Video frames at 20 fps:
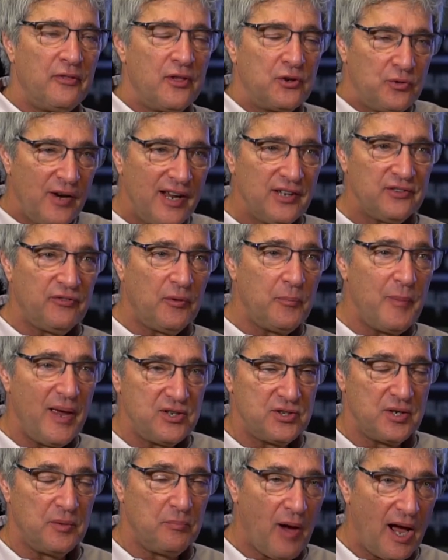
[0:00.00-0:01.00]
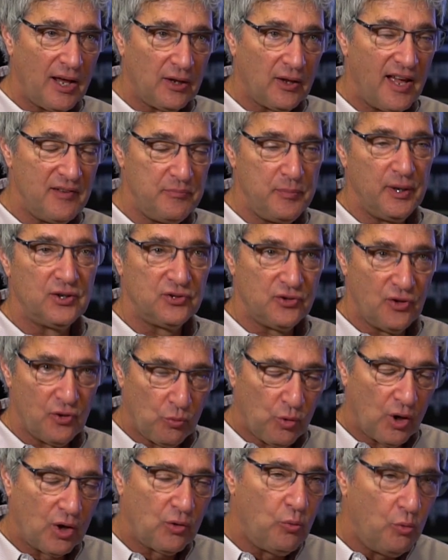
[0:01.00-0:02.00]
The transformation in my life because of the
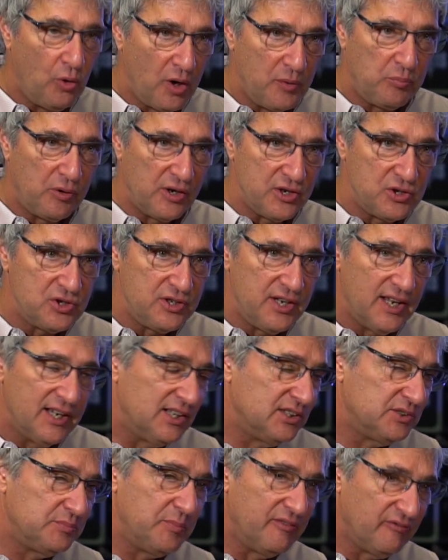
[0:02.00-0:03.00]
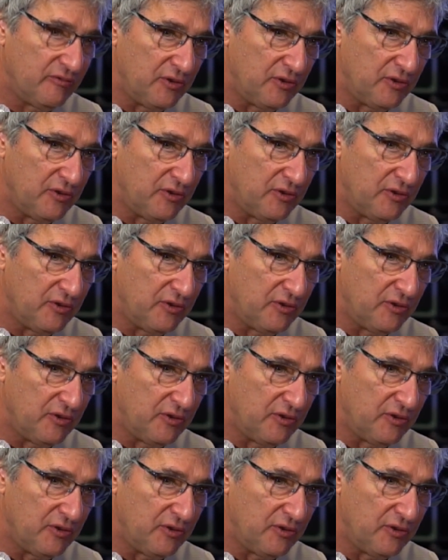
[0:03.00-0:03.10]
work Woodbridge did has been